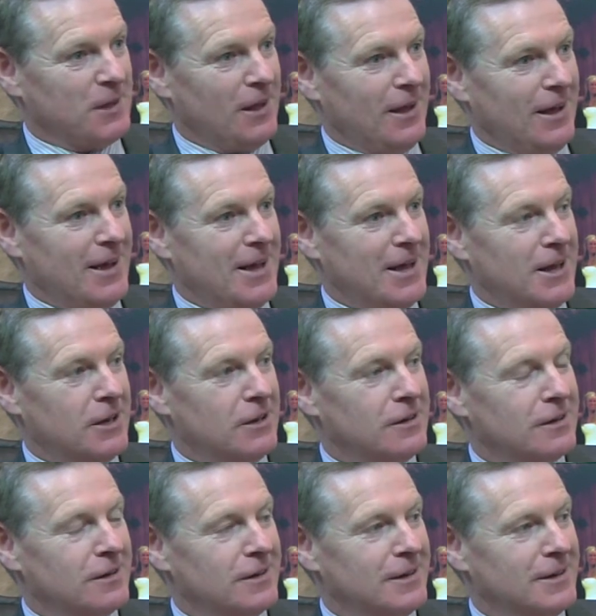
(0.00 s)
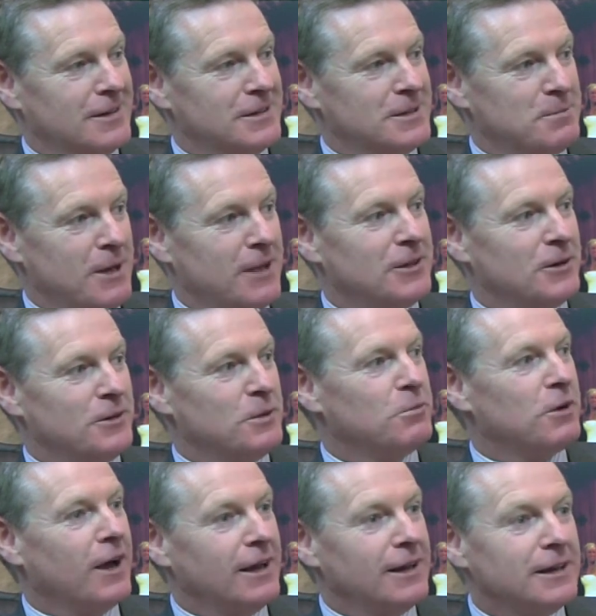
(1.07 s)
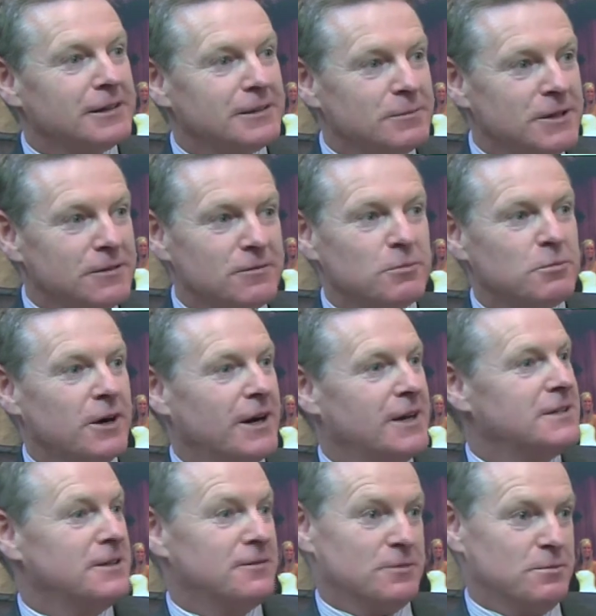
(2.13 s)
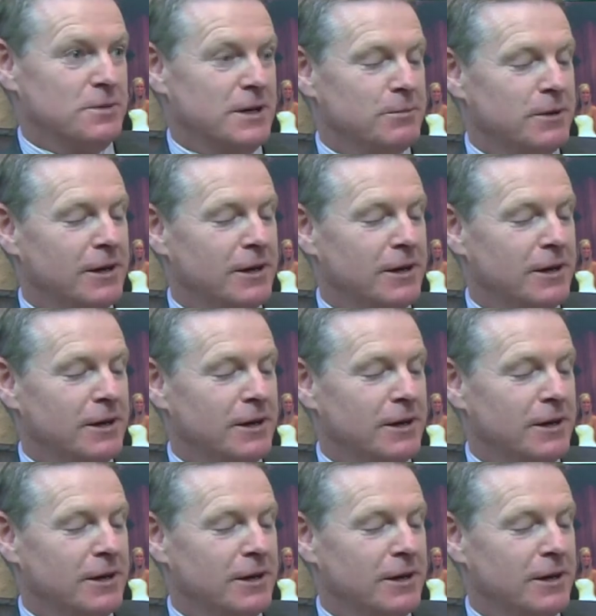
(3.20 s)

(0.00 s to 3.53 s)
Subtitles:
and depending on the bride, like different brides, different people,